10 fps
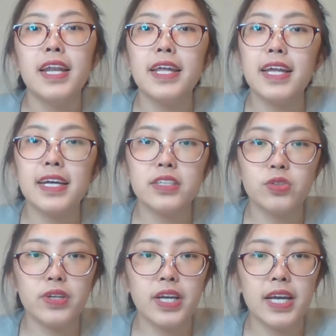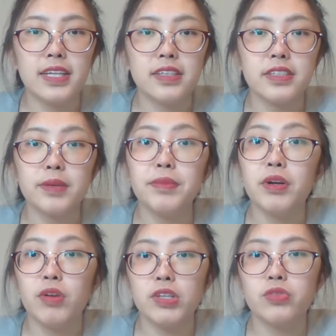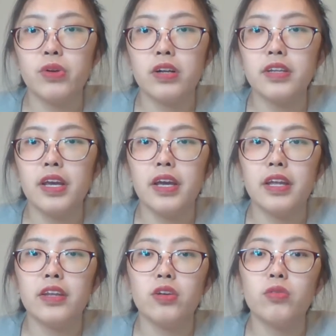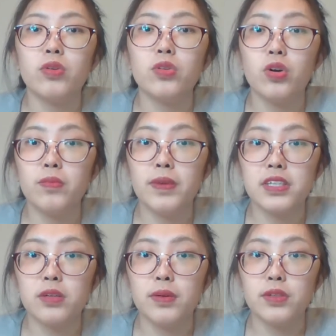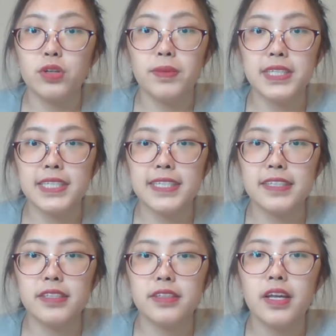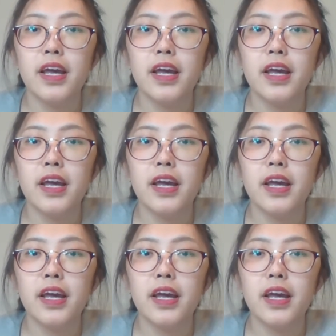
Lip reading: Let us look at a similar restaurant and you will know better about your business.